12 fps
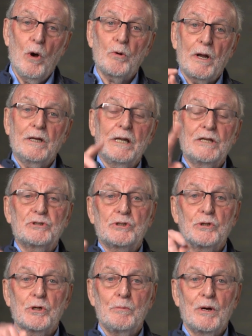All right, let's
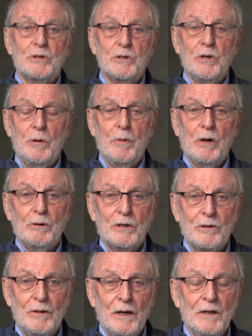talk about
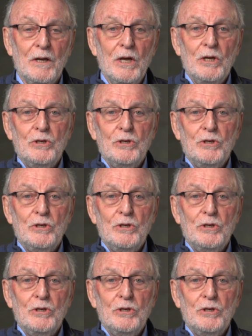America there.